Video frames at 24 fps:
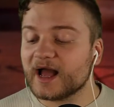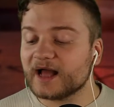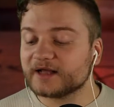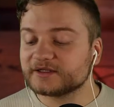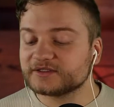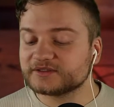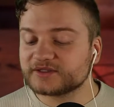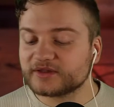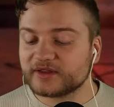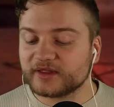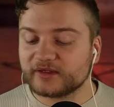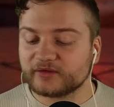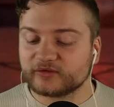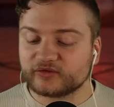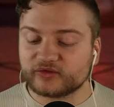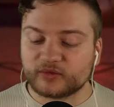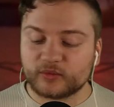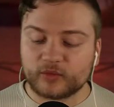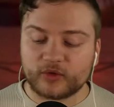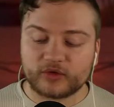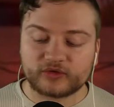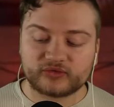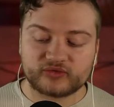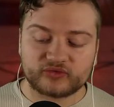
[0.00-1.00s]
as this
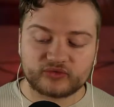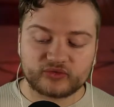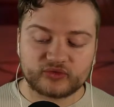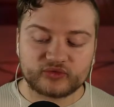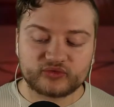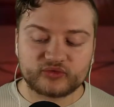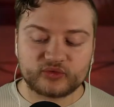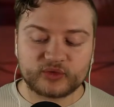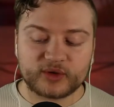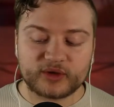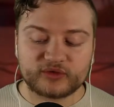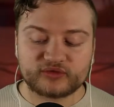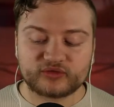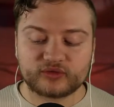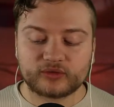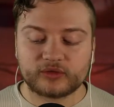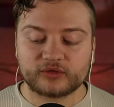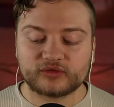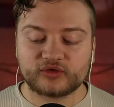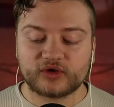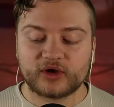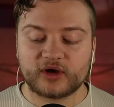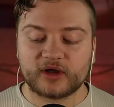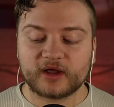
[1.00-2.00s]
was the
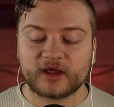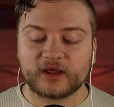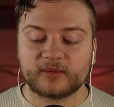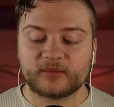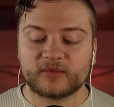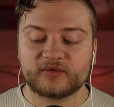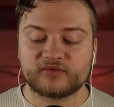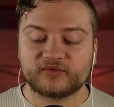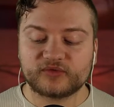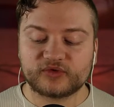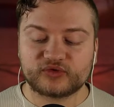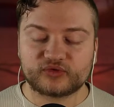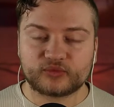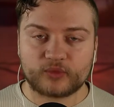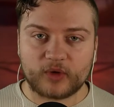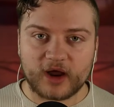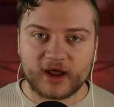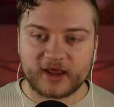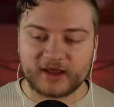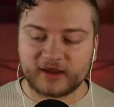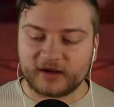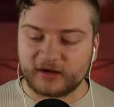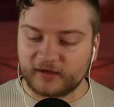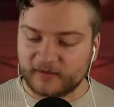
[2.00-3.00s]
traditional time for
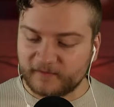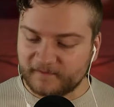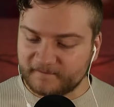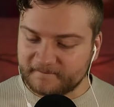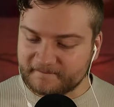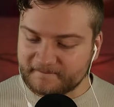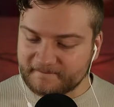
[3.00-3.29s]
trial.